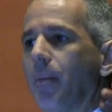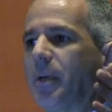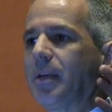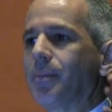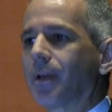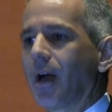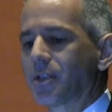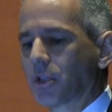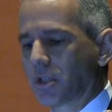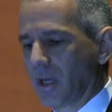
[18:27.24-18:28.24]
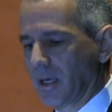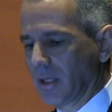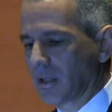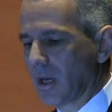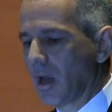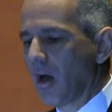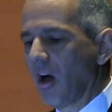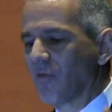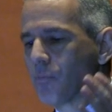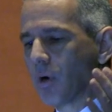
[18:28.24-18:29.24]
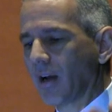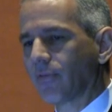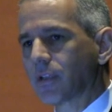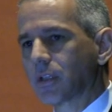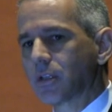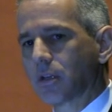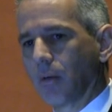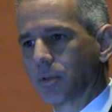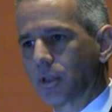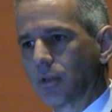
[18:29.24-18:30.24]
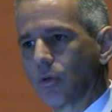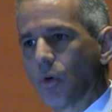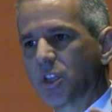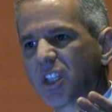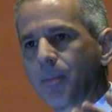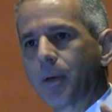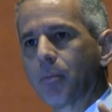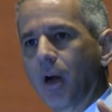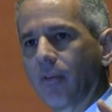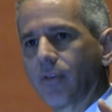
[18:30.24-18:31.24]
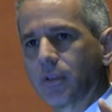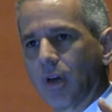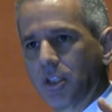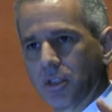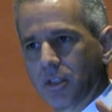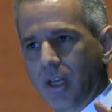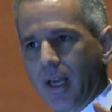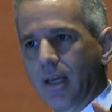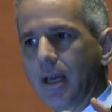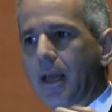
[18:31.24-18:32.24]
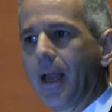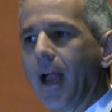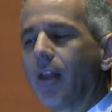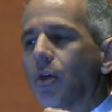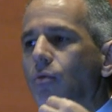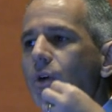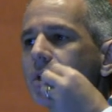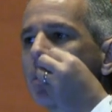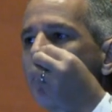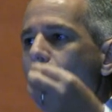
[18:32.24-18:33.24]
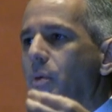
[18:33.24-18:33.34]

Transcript: Epidemiologic Studies, of breakfast consumption, or skipping breakfast, I should say, and the risk of